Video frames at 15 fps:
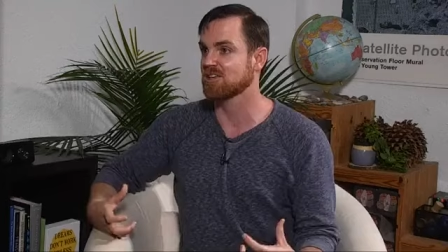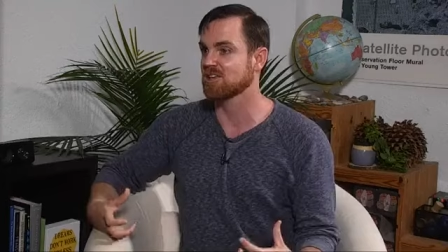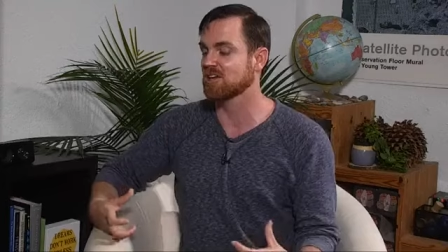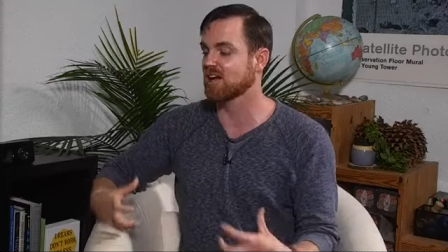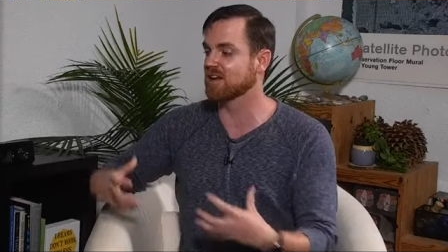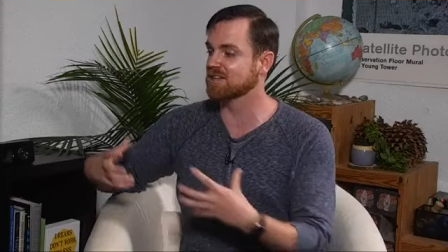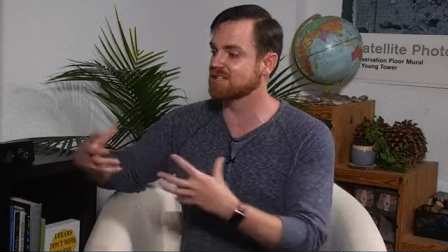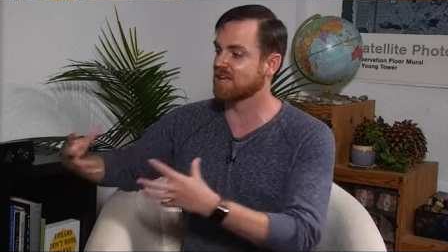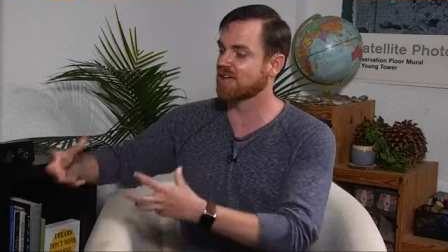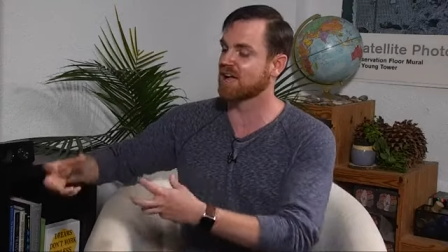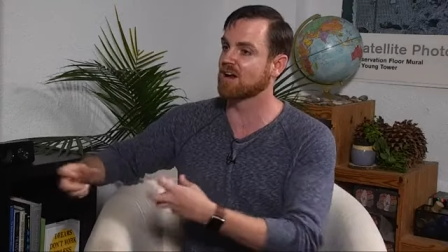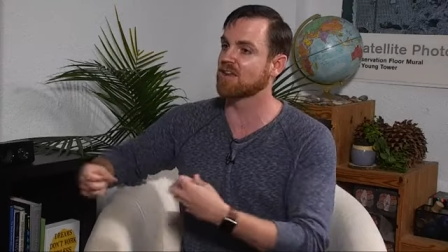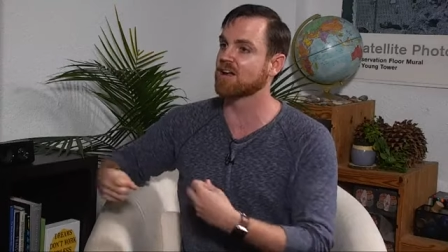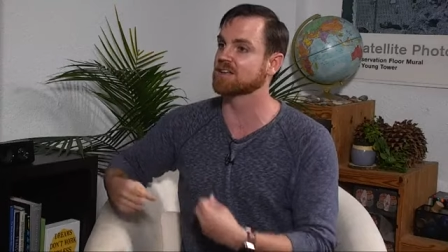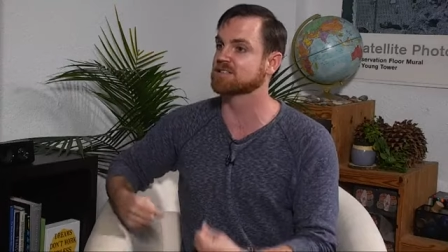You got to take
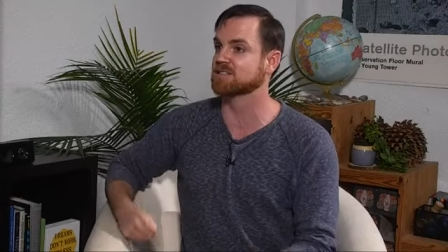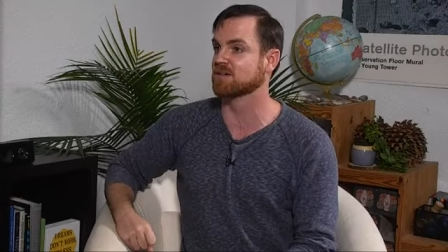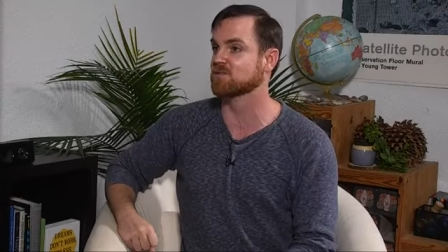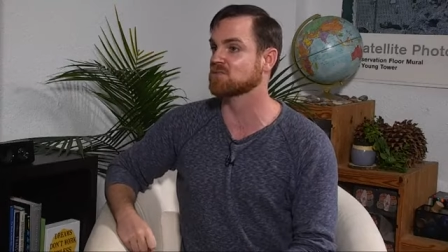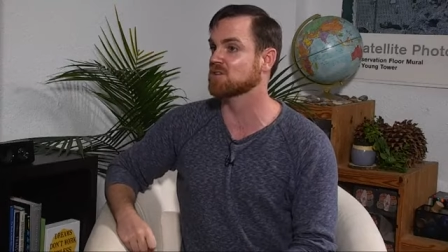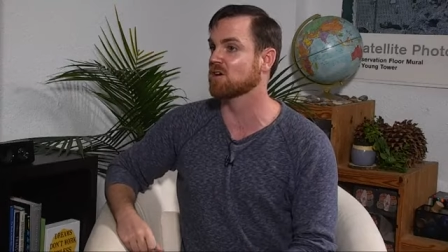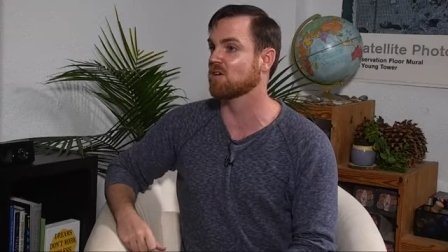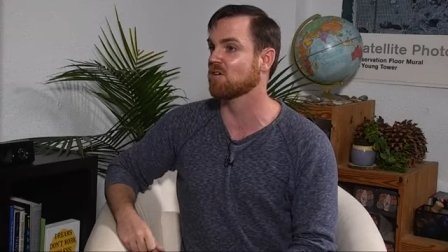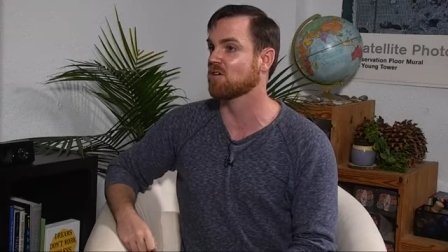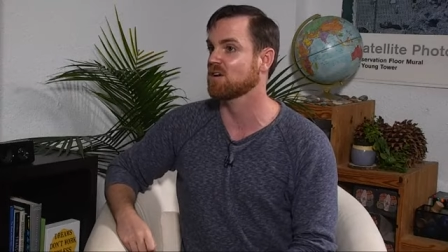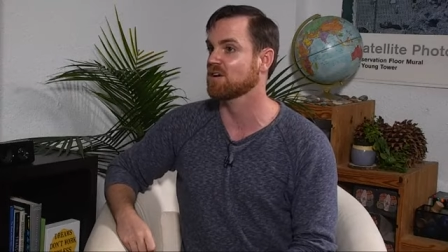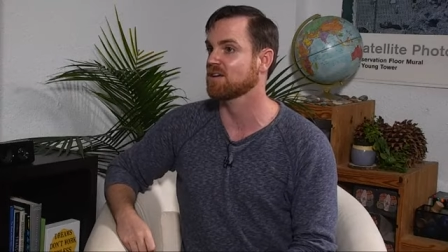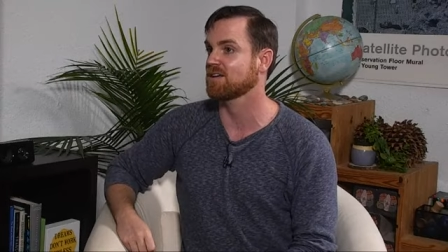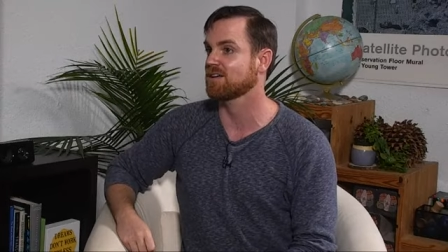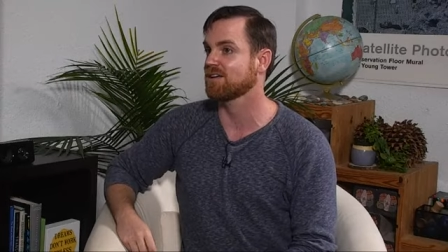care of that stuff too.
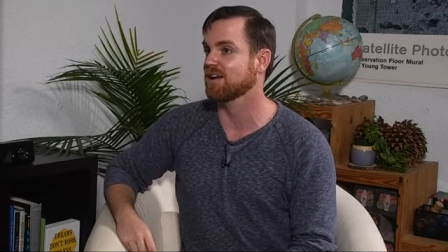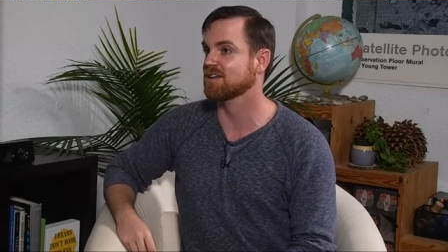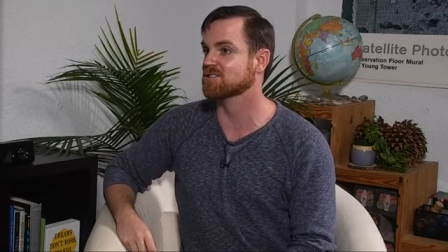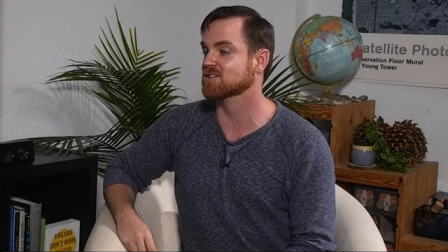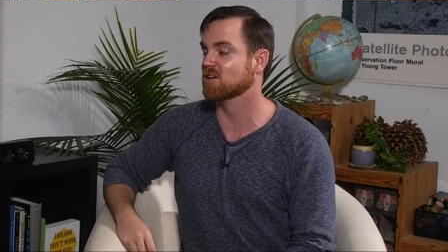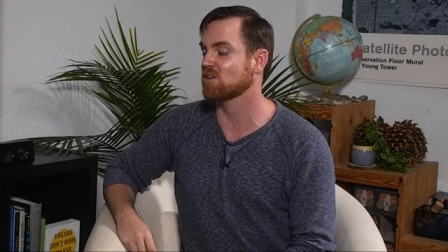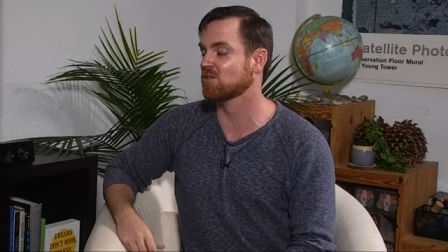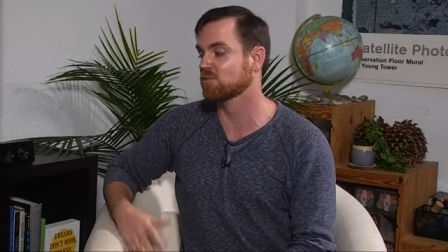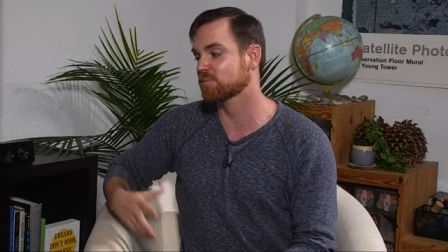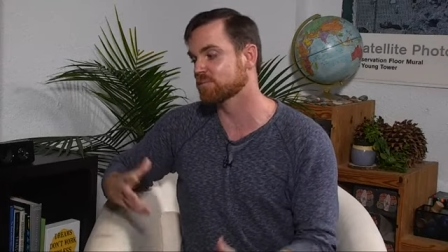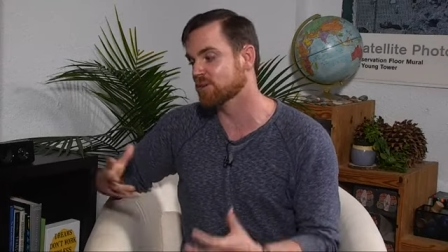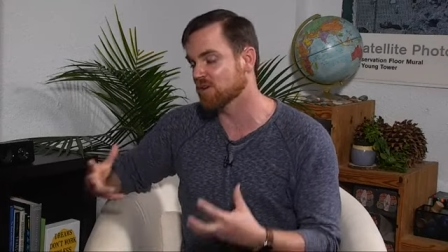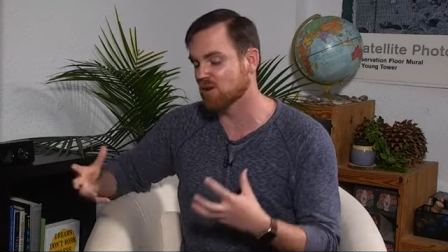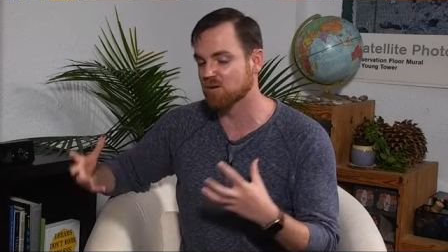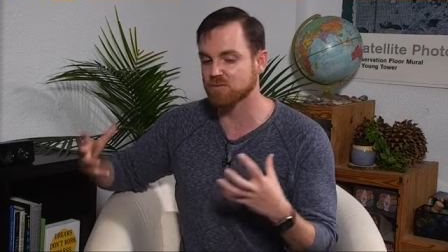And so
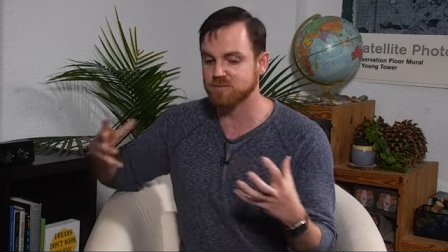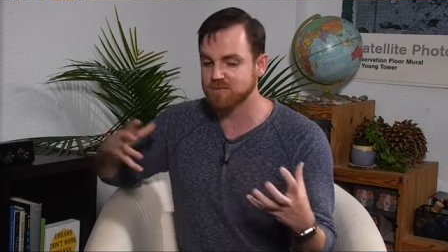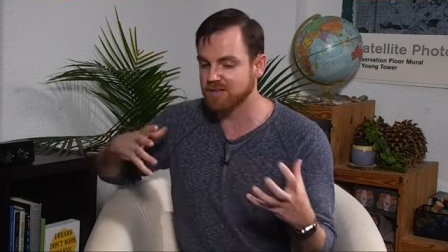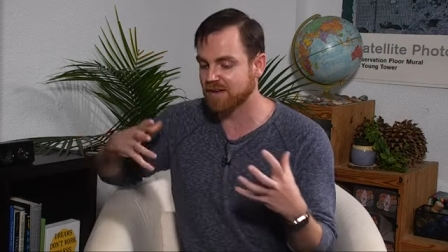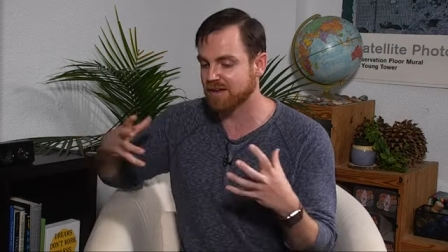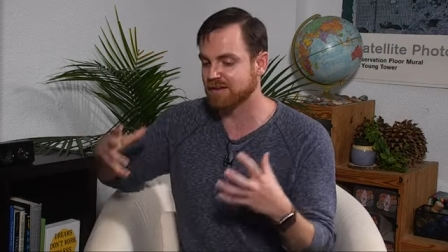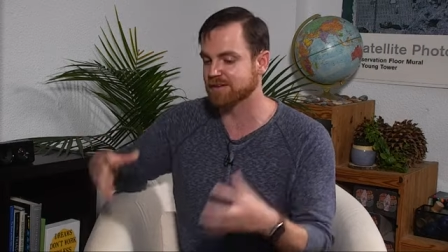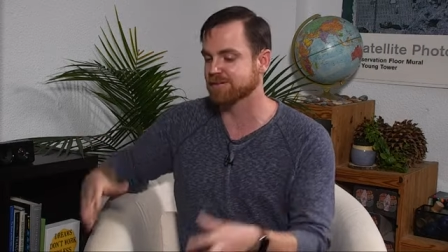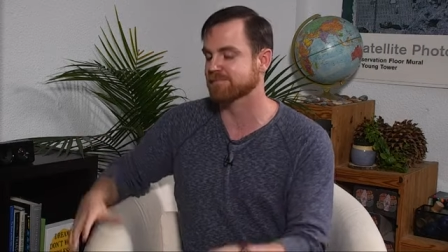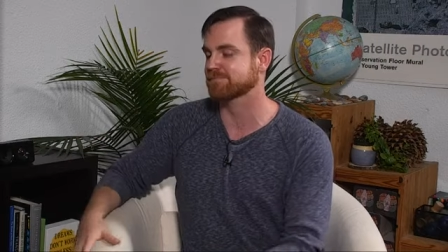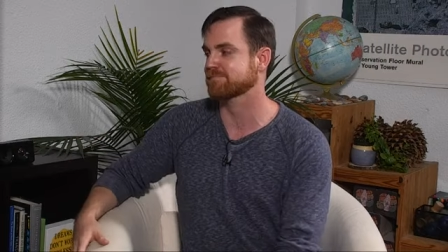you know it's like